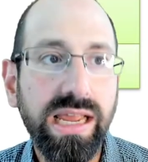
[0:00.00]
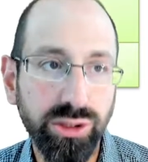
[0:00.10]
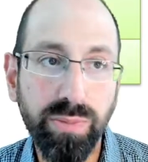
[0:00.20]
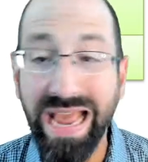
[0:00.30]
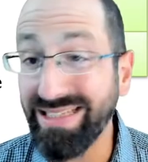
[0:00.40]
and
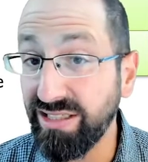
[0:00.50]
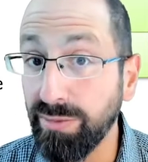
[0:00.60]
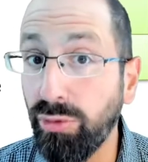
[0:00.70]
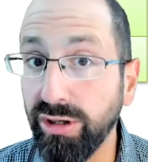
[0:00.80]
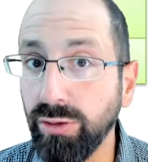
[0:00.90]
you pass it the
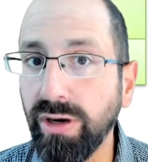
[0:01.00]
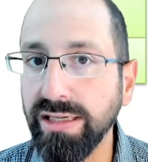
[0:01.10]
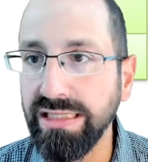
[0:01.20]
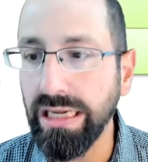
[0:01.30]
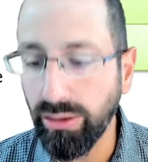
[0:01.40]
pointer you
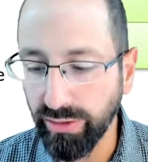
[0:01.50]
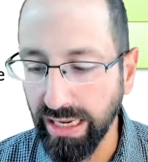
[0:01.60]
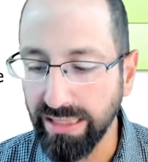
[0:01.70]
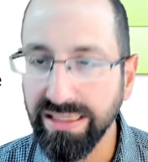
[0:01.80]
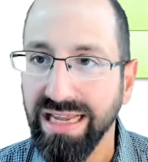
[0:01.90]
want to
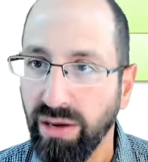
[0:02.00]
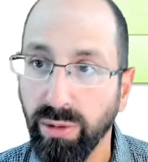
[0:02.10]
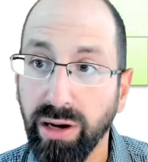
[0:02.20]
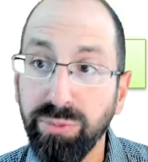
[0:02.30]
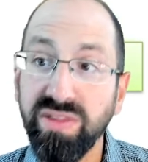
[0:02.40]
deallocate. We
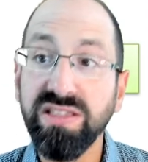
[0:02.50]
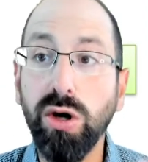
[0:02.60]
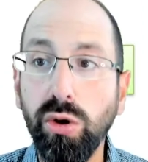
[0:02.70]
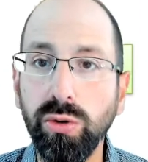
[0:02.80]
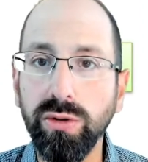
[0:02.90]
want to put this
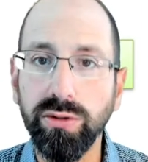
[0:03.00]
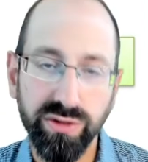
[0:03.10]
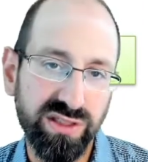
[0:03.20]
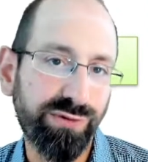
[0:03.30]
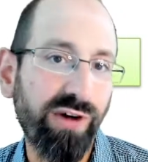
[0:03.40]
hole or
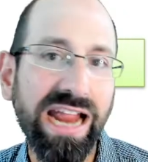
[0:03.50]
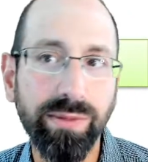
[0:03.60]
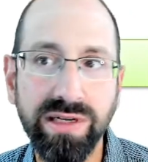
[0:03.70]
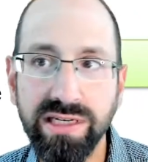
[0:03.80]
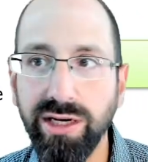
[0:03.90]
this
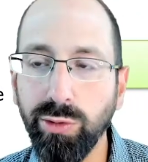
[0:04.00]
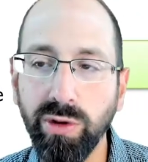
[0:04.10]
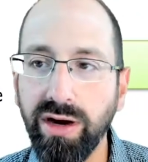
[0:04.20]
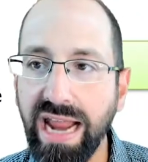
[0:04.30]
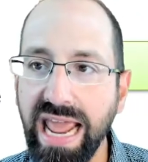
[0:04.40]
fragment here
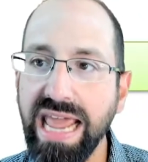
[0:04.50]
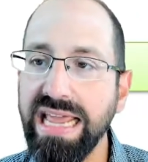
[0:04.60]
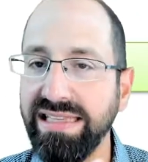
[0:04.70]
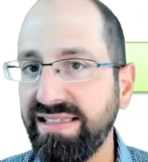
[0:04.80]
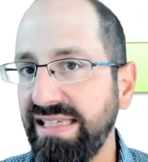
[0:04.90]
where
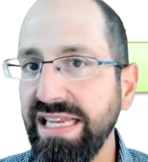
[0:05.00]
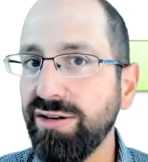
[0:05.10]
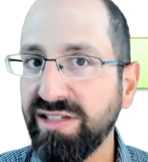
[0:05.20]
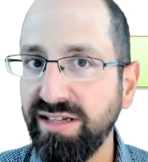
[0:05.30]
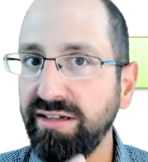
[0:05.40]
A and C
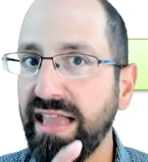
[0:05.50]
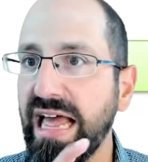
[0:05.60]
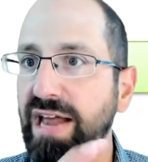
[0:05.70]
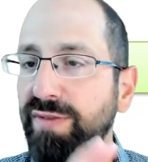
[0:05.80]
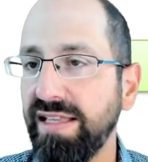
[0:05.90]
are still
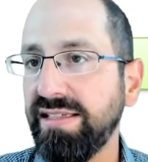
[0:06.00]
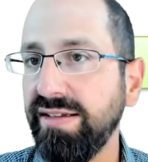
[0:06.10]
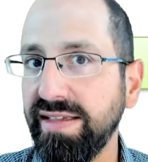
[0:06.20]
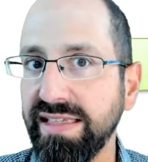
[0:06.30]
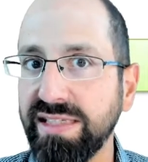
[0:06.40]
live, they still
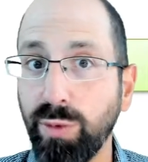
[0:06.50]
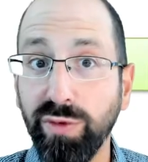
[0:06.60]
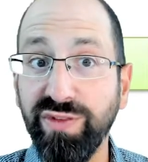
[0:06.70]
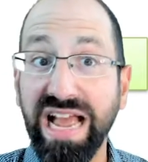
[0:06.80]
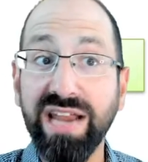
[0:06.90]
exist, but
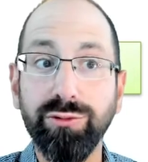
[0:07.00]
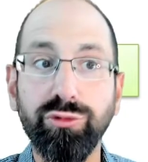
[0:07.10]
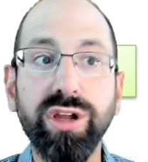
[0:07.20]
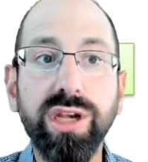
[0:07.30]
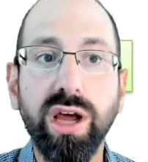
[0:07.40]
we've gotten
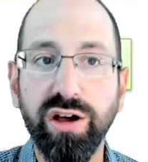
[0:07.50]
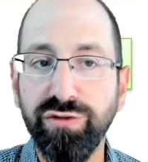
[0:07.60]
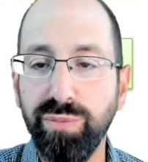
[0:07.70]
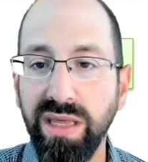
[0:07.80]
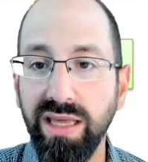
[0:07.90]
rid
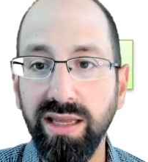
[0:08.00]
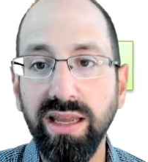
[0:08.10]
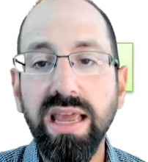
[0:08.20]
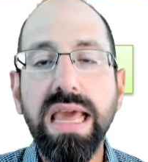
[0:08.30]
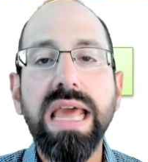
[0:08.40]
of
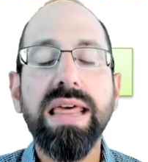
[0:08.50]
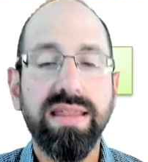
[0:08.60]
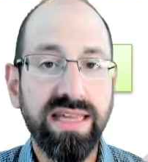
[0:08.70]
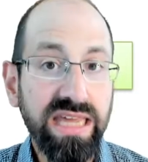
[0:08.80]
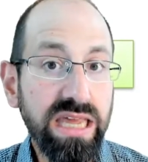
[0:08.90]
B.
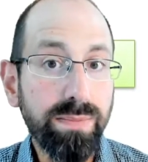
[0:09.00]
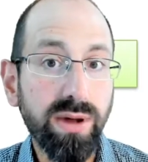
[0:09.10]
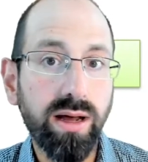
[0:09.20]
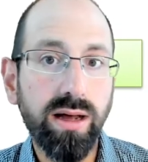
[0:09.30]
The heap